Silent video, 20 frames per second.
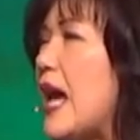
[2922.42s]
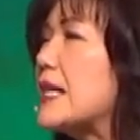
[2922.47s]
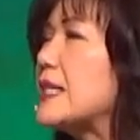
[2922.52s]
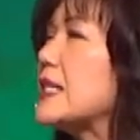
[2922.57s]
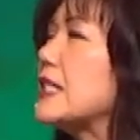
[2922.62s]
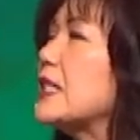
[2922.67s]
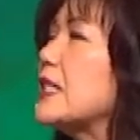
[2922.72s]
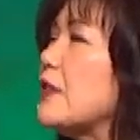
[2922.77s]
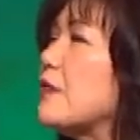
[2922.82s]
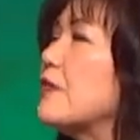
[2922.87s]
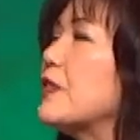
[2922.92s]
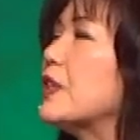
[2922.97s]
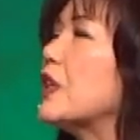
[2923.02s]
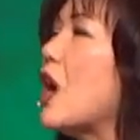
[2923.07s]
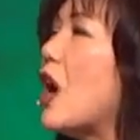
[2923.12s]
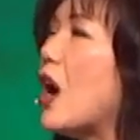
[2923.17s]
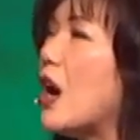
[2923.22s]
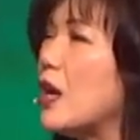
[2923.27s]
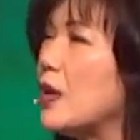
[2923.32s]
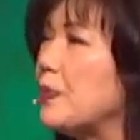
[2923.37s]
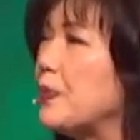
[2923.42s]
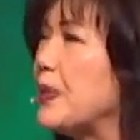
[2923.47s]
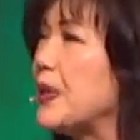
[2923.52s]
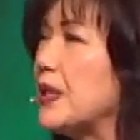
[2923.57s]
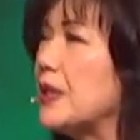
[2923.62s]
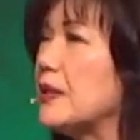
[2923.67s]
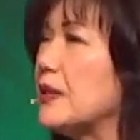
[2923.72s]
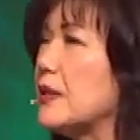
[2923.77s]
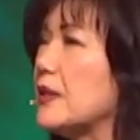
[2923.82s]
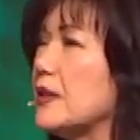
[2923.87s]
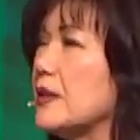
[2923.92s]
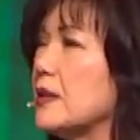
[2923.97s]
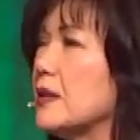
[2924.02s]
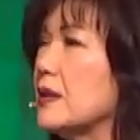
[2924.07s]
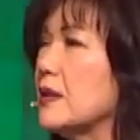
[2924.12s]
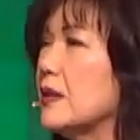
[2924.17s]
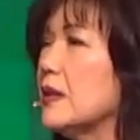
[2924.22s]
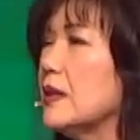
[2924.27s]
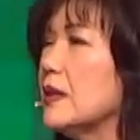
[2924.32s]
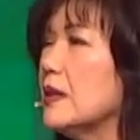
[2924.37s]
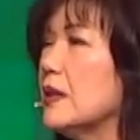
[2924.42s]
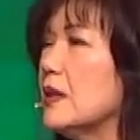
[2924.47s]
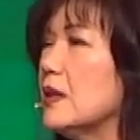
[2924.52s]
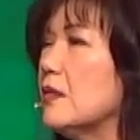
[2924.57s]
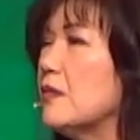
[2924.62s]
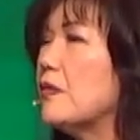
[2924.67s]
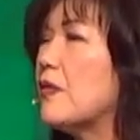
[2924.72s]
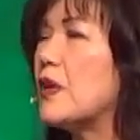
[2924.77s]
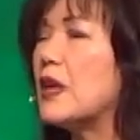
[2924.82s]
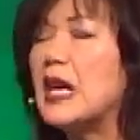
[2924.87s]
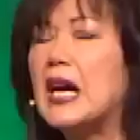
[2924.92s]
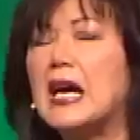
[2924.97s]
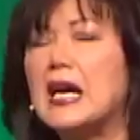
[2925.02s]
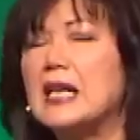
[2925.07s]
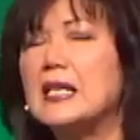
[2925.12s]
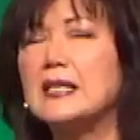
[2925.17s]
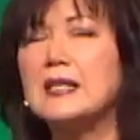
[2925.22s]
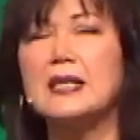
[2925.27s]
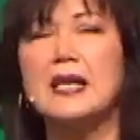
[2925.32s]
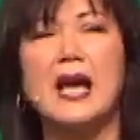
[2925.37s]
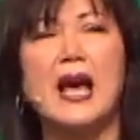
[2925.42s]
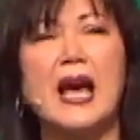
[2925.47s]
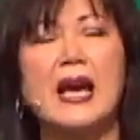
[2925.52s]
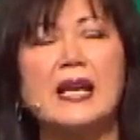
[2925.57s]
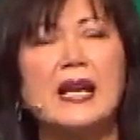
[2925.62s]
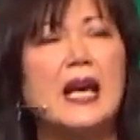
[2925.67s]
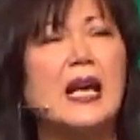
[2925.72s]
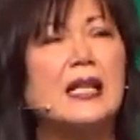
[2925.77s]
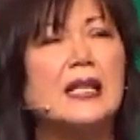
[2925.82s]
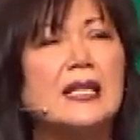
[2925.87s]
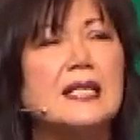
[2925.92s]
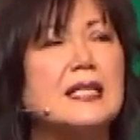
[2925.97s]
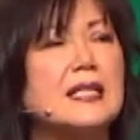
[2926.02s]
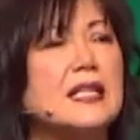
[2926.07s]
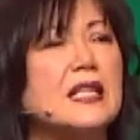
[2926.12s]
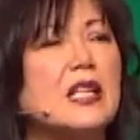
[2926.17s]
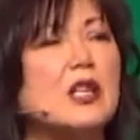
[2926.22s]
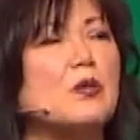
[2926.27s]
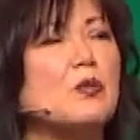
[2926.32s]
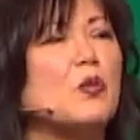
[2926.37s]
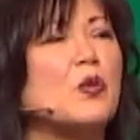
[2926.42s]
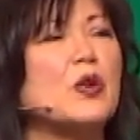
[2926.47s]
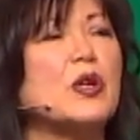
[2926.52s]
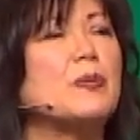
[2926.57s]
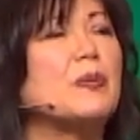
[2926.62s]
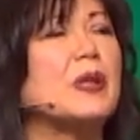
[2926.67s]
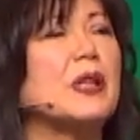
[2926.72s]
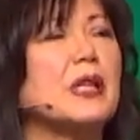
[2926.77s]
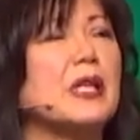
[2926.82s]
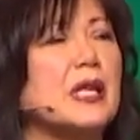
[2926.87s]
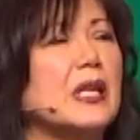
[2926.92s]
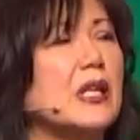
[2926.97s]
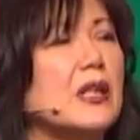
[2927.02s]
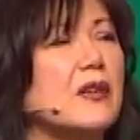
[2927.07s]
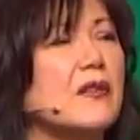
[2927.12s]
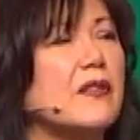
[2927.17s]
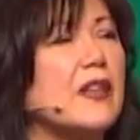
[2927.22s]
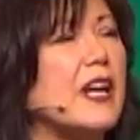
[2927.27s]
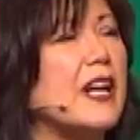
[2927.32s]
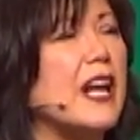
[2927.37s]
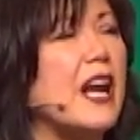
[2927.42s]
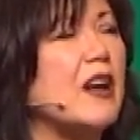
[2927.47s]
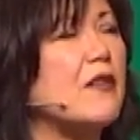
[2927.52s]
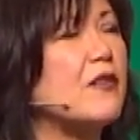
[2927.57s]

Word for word: has a different heartbeat. For us at LSM, we believe that